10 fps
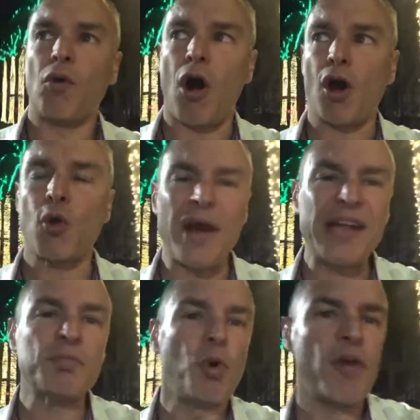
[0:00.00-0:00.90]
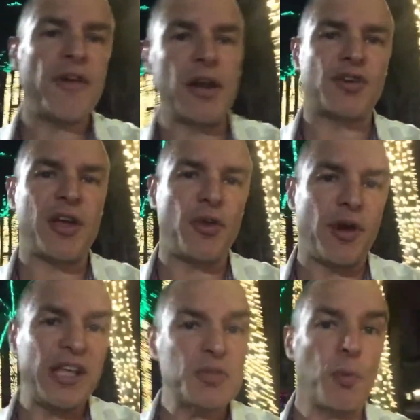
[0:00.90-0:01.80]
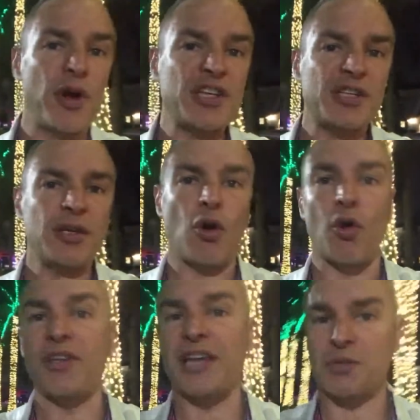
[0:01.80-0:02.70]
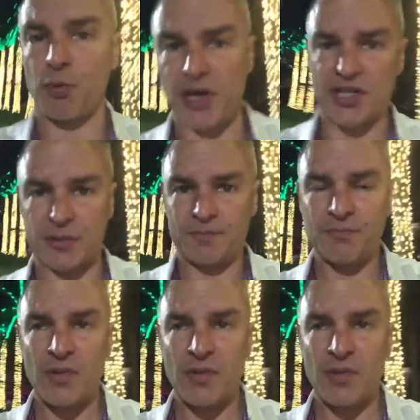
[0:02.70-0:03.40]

our greatest motivators are either inspiration or desperation.